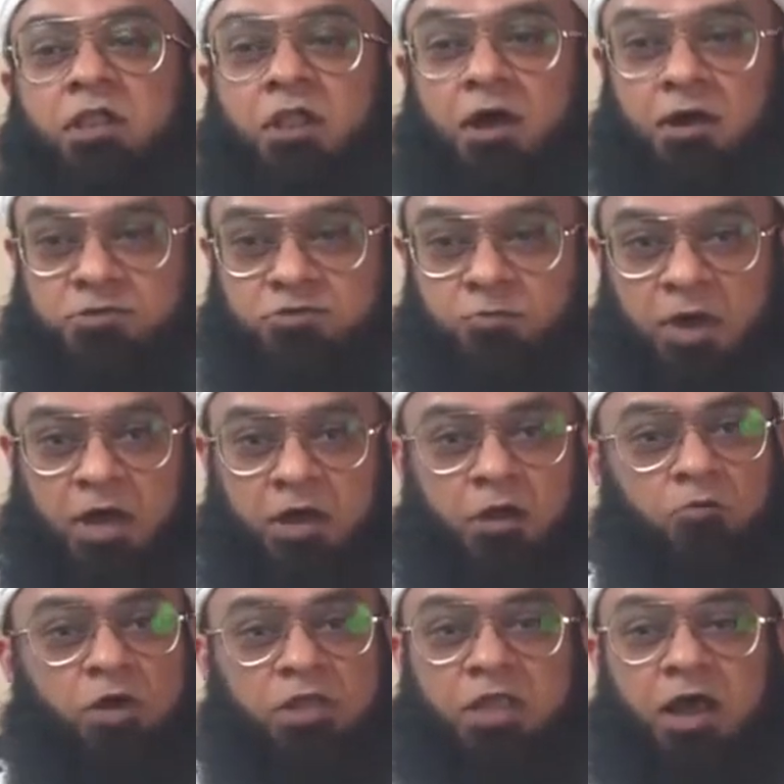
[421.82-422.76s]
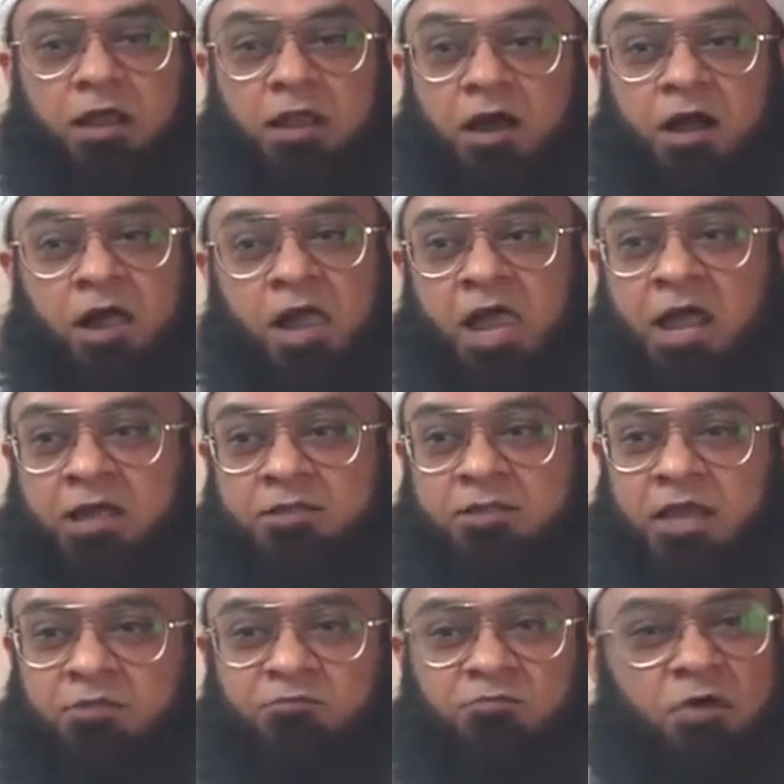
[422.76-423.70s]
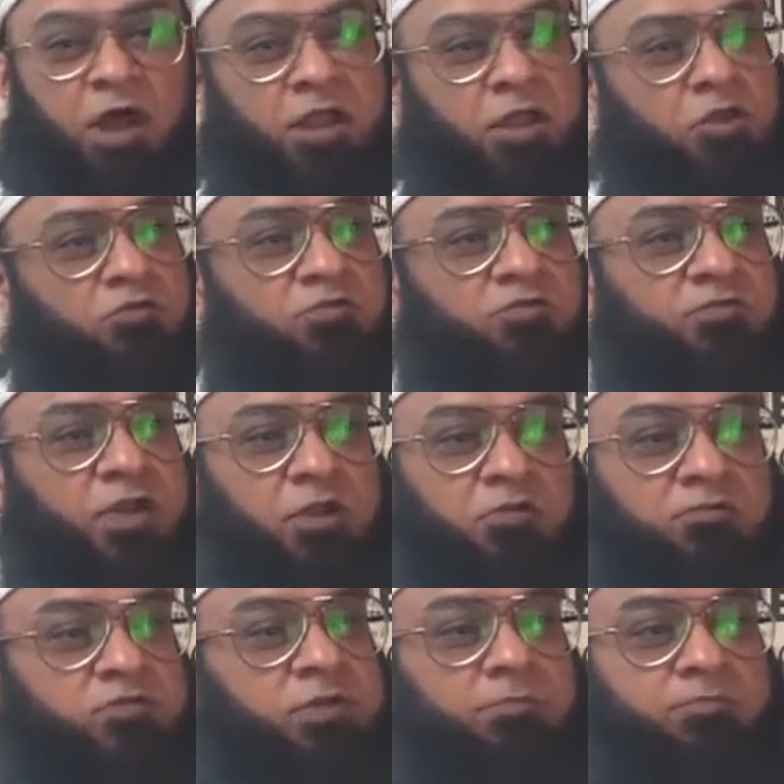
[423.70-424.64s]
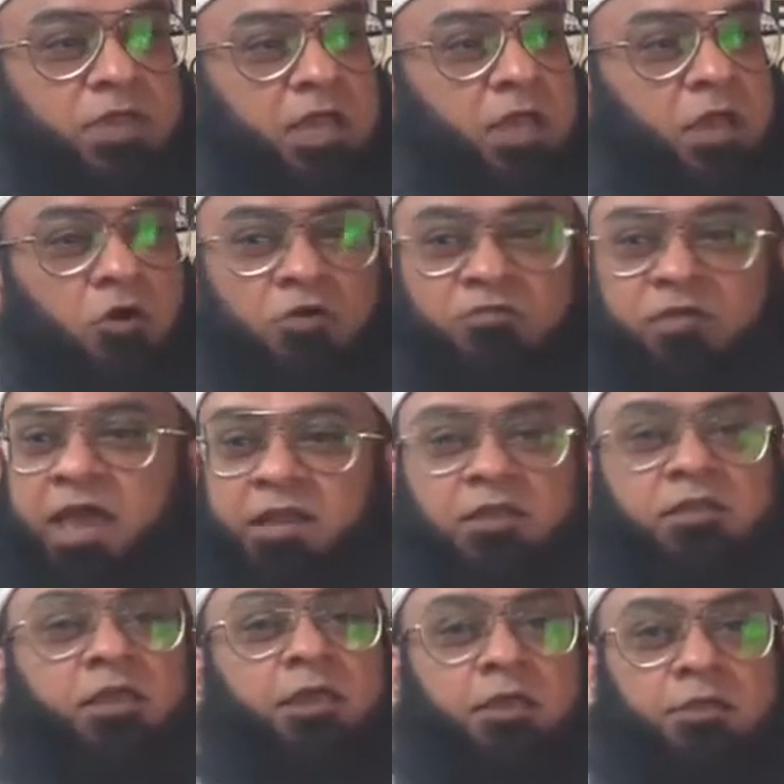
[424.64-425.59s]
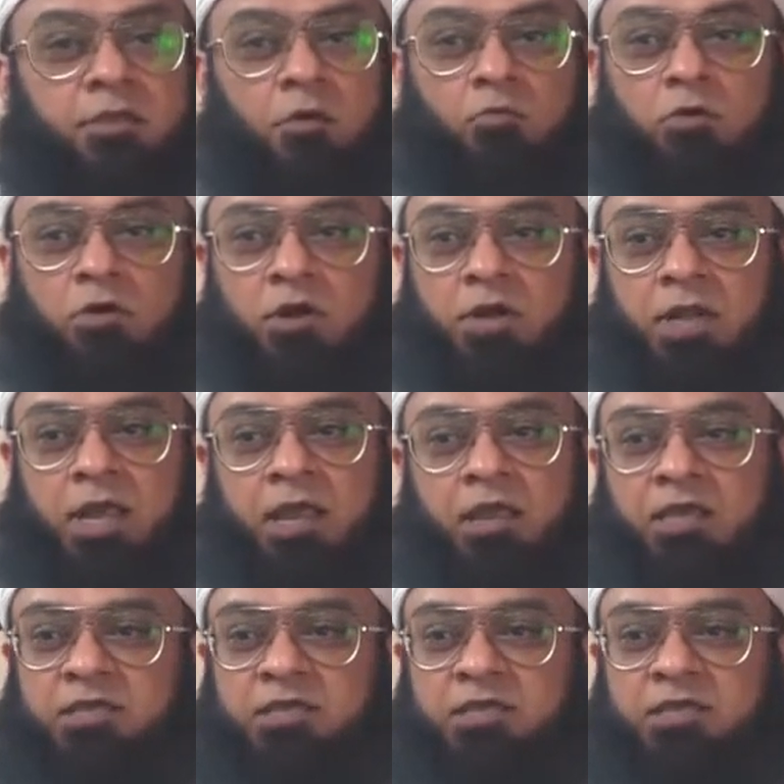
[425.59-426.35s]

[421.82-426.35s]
Allah subhanahu wa ta'ala, then why do you fear of something, of anything in the world?